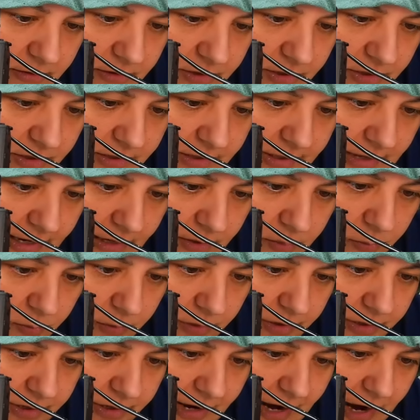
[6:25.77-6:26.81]
Just add
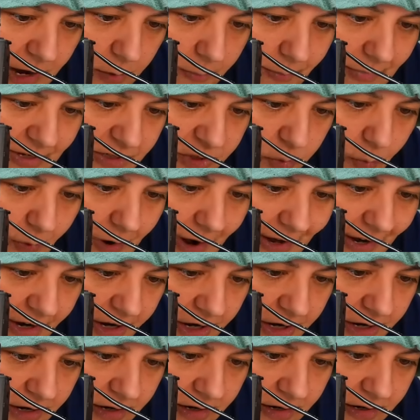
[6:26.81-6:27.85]
water. How much
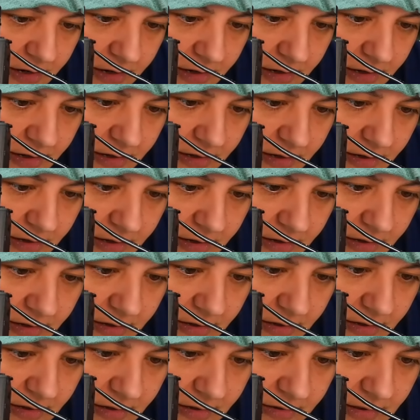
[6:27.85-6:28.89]
water?
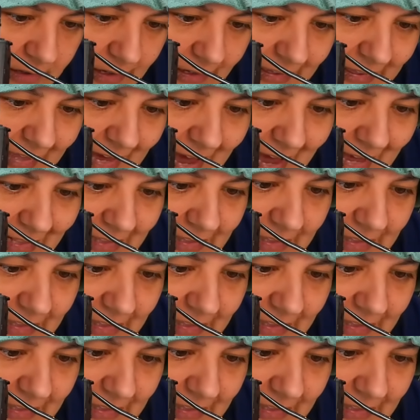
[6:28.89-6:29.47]
Like that?